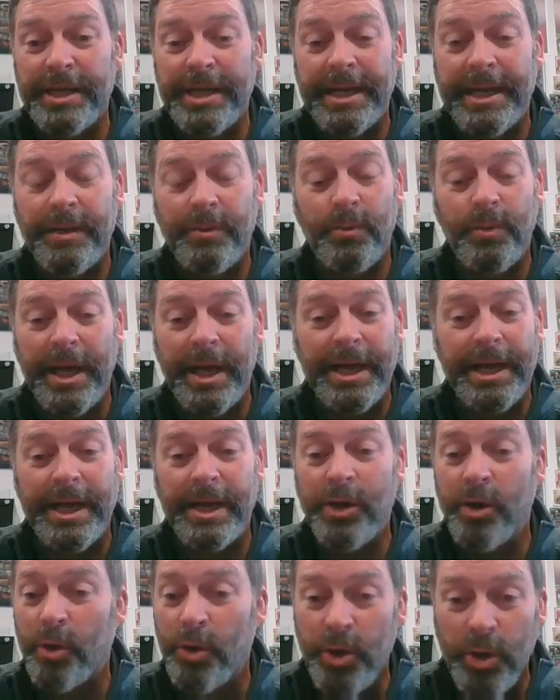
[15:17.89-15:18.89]
And I
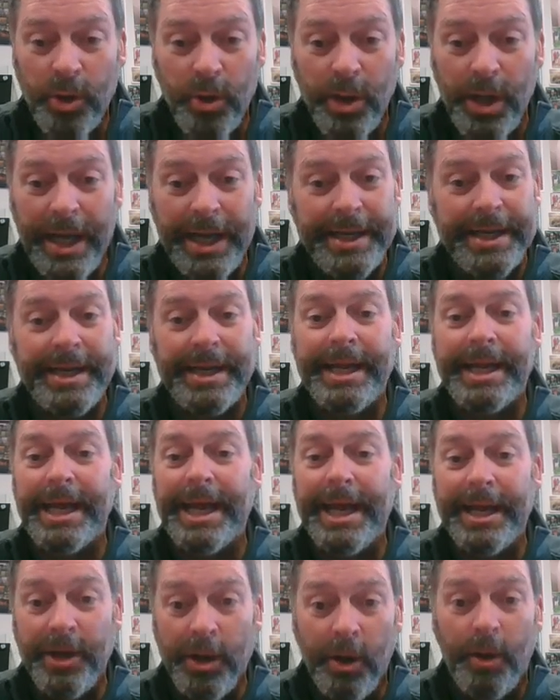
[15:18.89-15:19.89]
know you don't like it, and
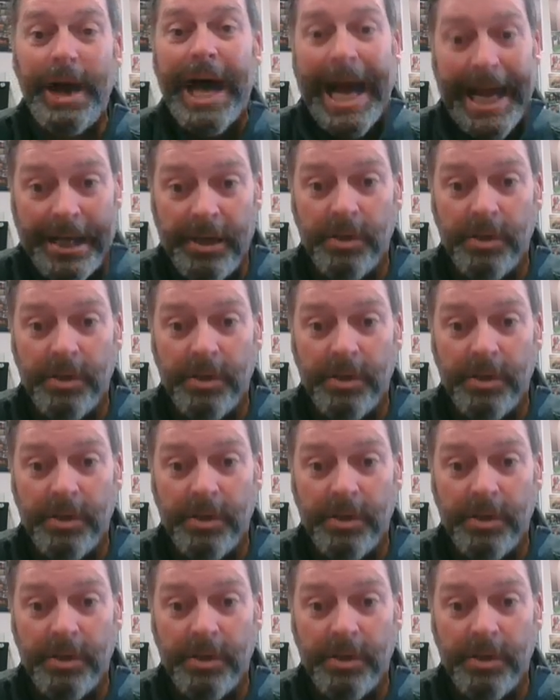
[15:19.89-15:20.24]
I know I